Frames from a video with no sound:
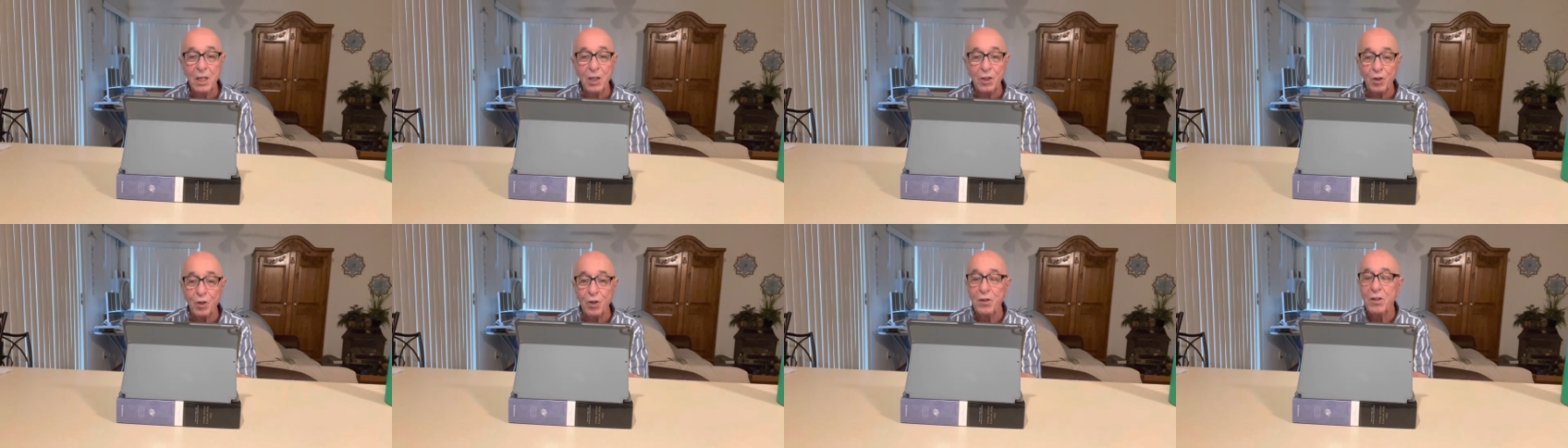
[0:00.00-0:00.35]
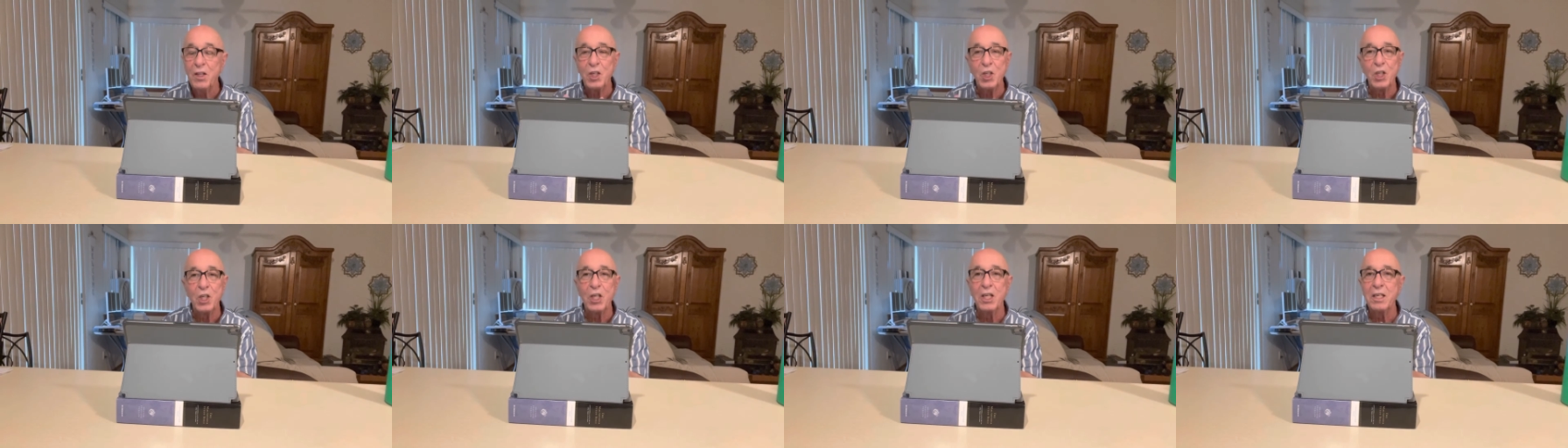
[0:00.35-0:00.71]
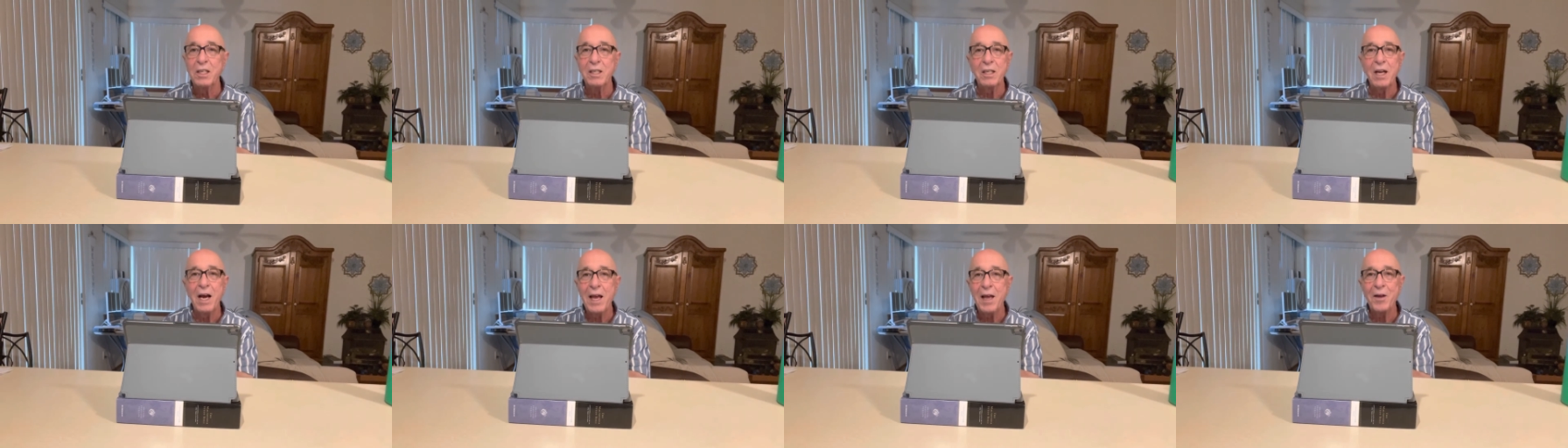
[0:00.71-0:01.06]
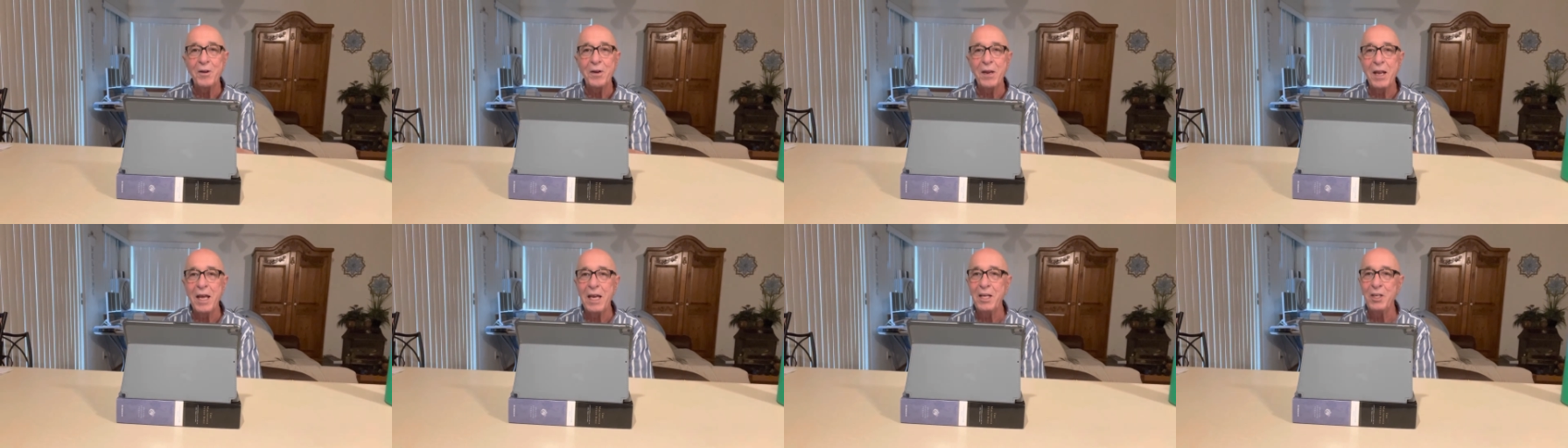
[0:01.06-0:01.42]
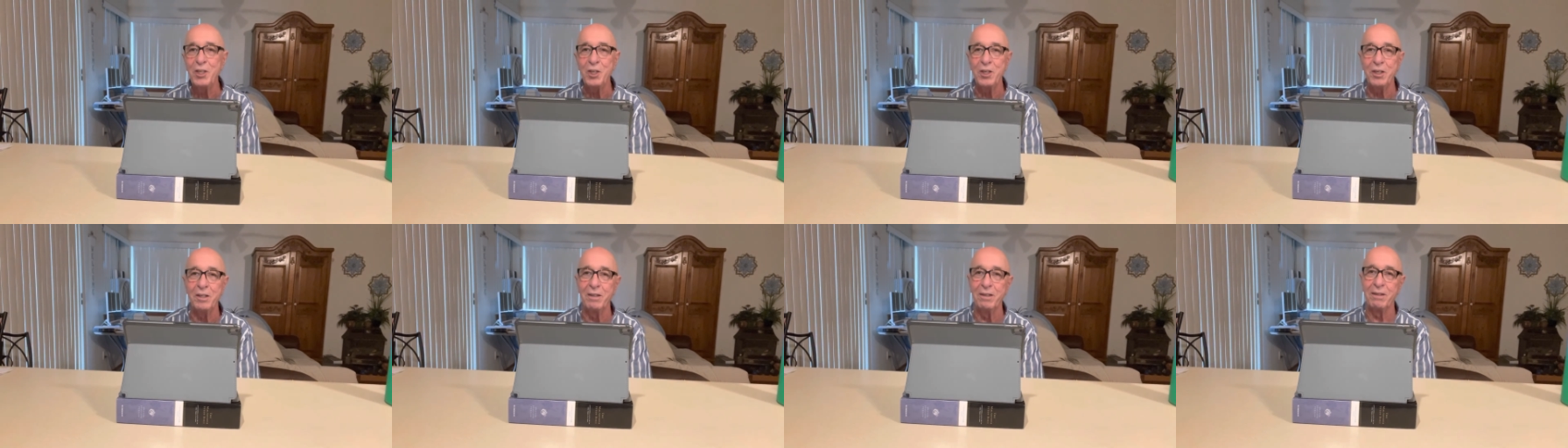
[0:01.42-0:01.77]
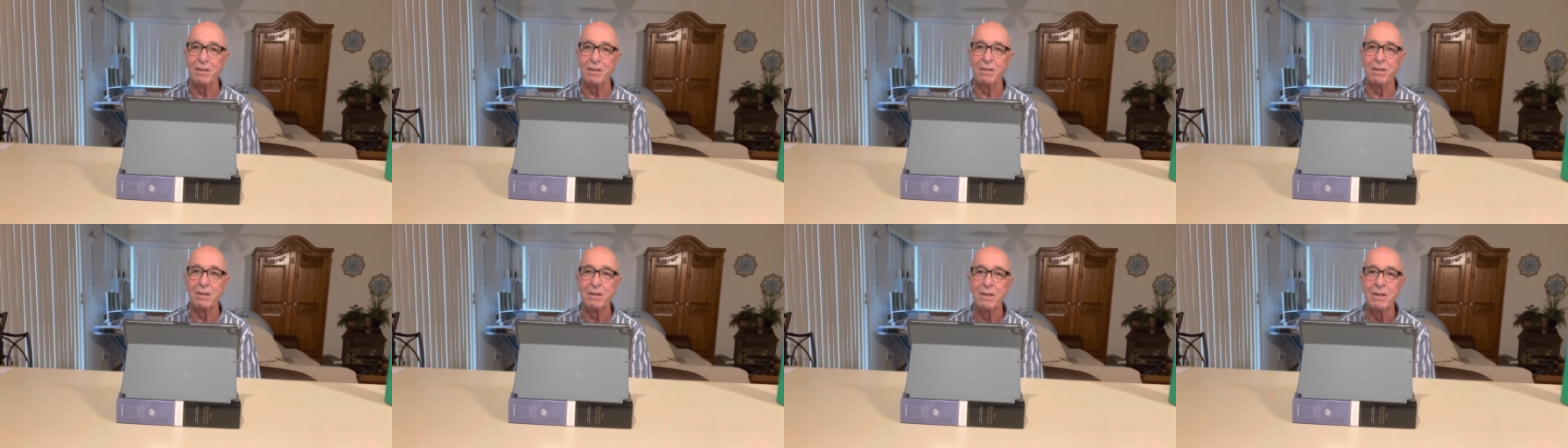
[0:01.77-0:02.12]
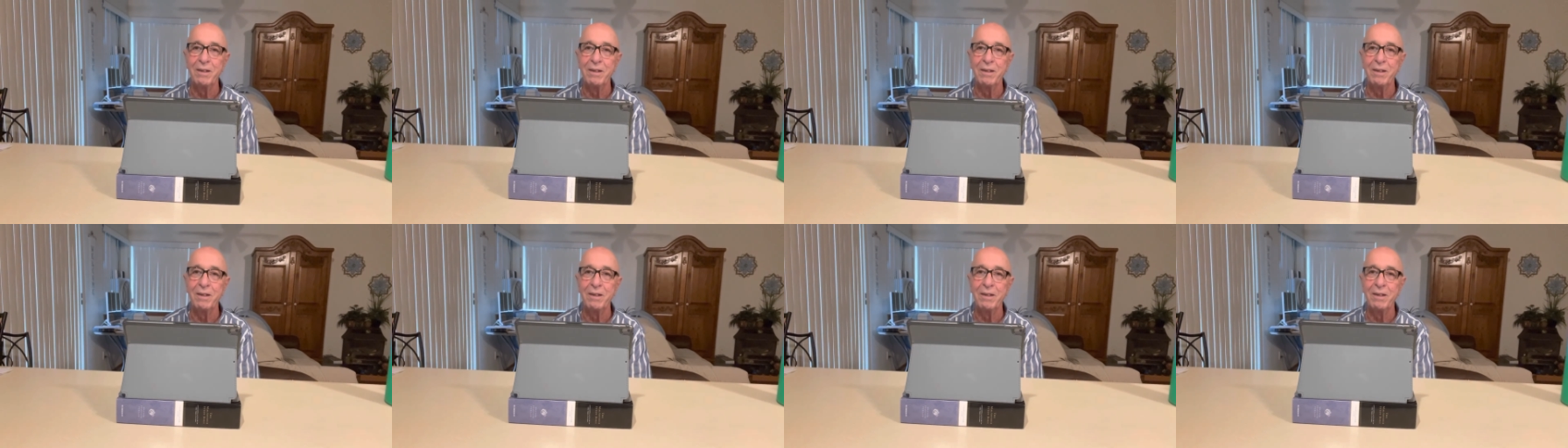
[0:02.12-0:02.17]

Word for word: to the Gentile nations.